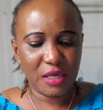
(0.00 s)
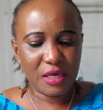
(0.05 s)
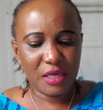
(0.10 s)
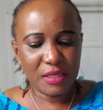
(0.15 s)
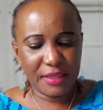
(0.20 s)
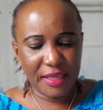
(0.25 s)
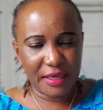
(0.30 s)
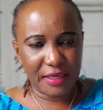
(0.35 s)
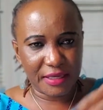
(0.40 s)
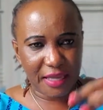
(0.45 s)

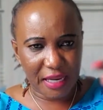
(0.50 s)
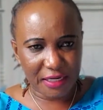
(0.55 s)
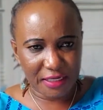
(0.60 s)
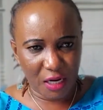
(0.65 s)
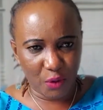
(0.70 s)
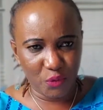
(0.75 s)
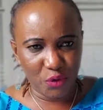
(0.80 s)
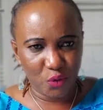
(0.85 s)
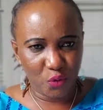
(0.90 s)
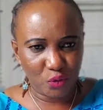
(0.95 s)
Then Kana
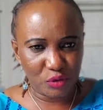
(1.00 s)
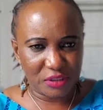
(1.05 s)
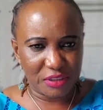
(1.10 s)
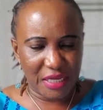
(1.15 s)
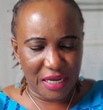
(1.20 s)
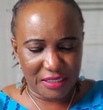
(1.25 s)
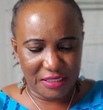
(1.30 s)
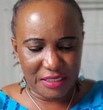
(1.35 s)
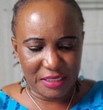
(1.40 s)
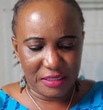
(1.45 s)
we host
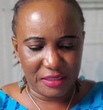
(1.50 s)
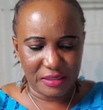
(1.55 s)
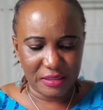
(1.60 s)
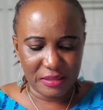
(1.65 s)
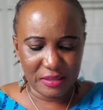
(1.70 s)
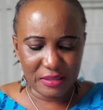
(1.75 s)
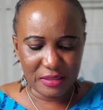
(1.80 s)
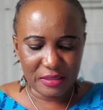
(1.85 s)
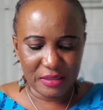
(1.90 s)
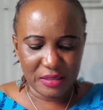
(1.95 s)
that day.
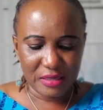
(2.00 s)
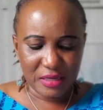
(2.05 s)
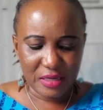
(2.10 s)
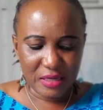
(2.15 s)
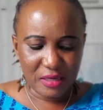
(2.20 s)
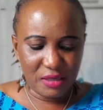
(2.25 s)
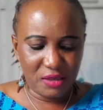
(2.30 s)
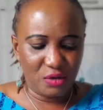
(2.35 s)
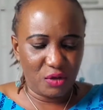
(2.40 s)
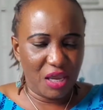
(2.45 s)

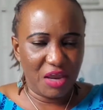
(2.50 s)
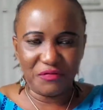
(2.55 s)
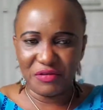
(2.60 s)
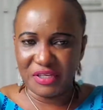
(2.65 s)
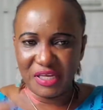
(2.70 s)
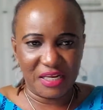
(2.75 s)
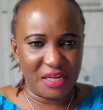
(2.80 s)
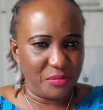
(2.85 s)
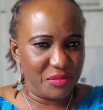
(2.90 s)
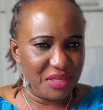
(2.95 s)
You know, every
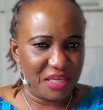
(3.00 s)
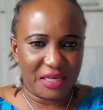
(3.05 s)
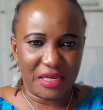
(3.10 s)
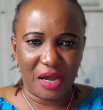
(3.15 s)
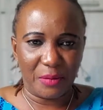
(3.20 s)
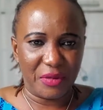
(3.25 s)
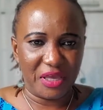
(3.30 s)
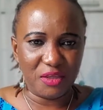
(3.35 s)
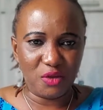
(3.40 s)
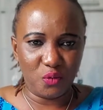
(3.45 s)
day them they
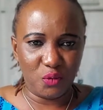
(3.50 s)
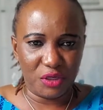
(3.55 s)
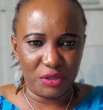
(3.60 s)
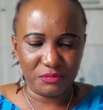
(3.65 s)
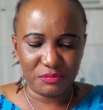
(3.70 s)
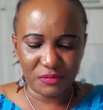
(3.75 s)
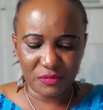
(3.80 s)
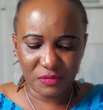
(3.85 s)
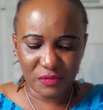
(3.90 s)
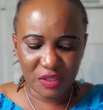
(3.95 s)
come anyway.
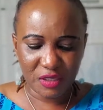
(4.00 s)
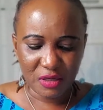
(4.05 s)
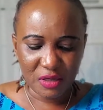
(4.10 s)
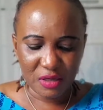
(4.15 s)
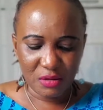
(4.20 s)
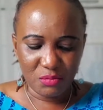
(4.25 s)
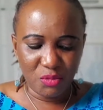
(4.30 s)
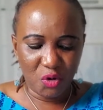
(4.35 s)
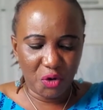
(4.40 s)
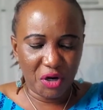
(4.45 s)

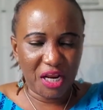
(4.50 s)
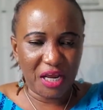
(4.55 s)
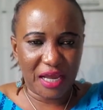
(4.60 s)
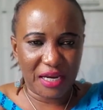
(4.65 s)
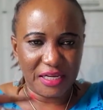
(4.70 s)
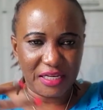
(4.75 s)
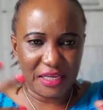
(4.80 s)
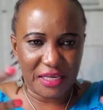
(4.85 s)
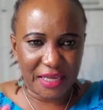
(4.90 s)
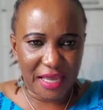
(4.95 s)
But when they
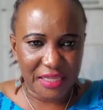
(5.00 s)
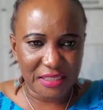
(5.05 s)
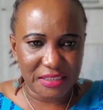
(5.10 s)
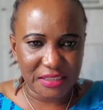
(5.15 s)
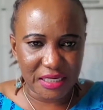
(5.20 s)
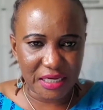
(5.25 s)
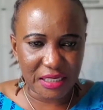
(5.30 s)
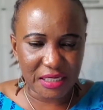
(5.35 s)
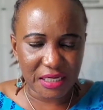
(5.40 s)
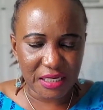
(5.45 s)
can they can't
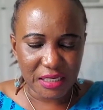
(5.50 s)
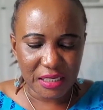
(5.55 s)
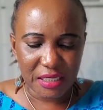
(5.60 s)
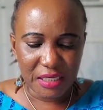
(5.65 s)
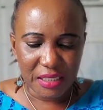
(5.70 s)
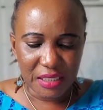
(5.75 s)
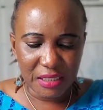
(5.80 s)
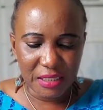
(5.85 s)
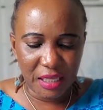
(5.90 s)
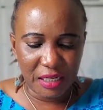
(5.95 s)
take,
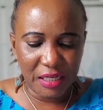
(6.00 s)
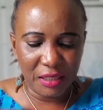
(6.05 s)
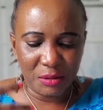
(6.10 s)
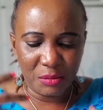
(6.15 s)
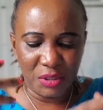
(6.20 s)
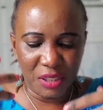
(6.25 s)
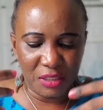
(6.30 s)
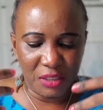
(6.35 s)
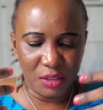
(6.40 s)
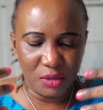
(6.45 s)
they,
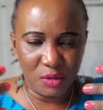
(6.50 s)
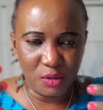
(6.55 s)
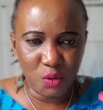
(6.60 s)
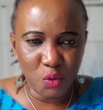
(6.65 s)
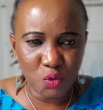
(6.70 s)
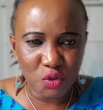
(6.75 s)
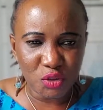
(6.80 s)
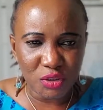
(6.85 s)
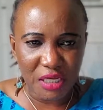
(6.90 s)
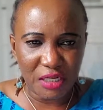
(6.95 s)
they, they
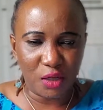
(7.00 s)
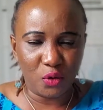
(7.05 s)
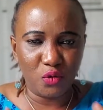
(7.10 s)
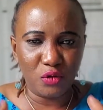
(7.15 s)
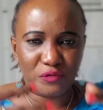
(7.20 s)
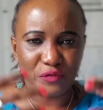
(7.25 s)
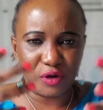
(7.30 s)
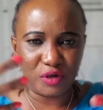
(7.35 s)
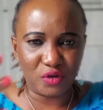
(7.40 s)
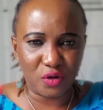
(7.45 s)
loot, then they
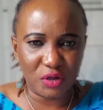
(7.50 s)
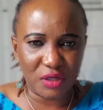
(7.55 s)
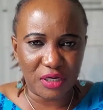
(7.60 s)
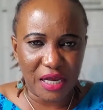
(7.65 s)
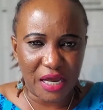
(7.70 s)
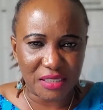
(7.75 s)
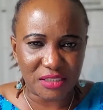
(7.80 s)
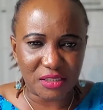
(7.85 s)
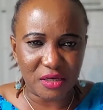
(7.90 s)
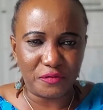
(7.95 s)
look for young
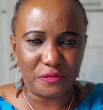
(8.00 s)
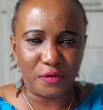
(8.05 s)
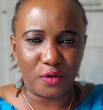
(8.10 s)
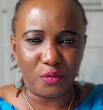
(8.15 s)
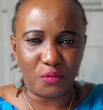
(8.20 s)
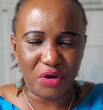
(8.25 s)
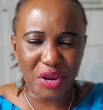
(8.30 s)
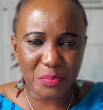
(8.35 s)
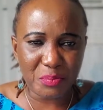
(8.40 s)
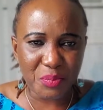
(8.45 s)
girls, then for
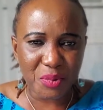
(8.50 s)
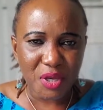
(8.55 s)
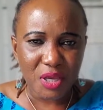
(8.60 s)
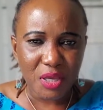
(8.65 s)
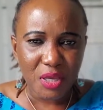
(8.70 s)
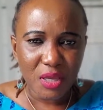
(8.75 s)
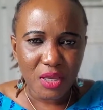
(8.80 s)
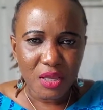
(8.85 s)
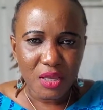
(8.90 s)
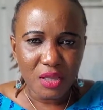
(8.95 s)
rape,
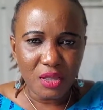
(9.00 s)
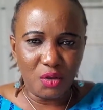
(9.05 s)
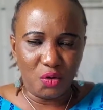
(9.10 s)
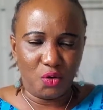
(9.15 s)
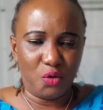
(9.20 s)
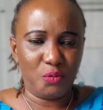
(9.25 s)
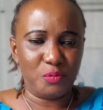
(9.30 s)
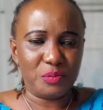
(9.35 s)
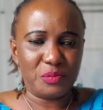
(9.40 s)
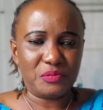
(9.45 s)
you
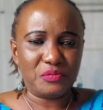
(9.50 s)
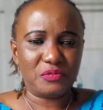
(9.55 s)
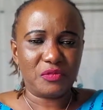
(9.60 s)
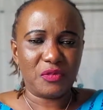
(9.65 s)
know.